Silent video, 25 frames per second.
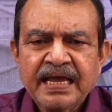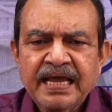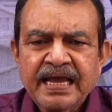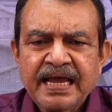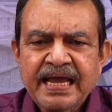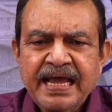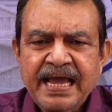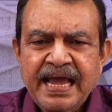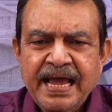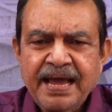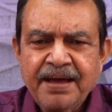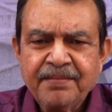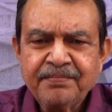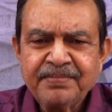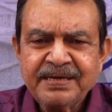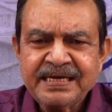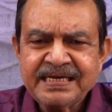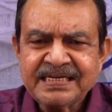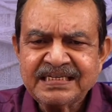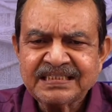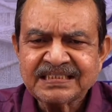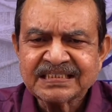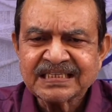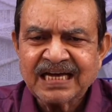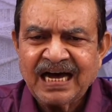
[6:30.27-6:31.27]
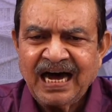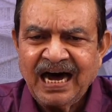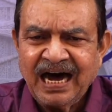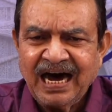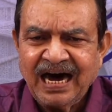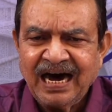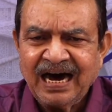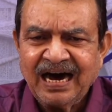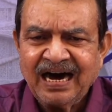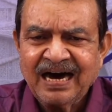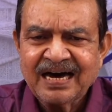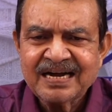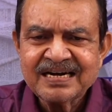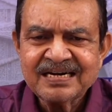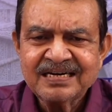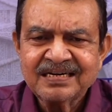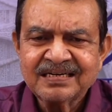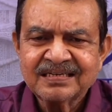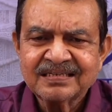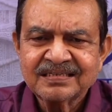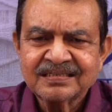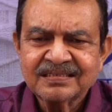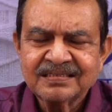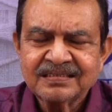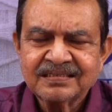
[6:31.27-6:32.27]
am is are,
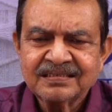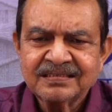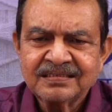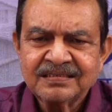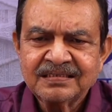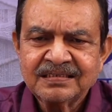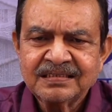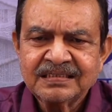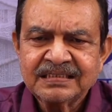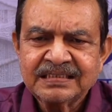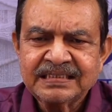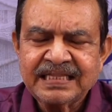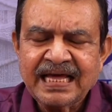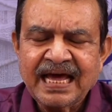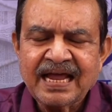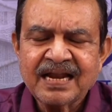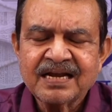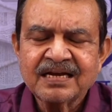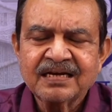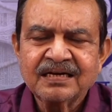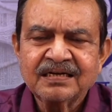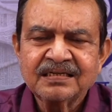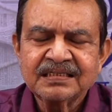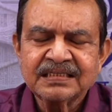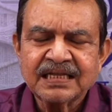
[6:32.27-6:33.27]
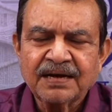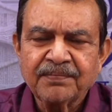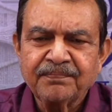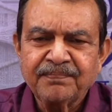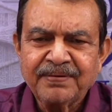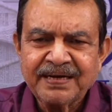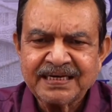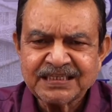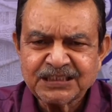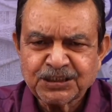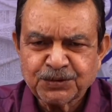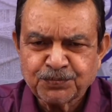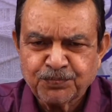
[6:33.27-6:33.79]
then the base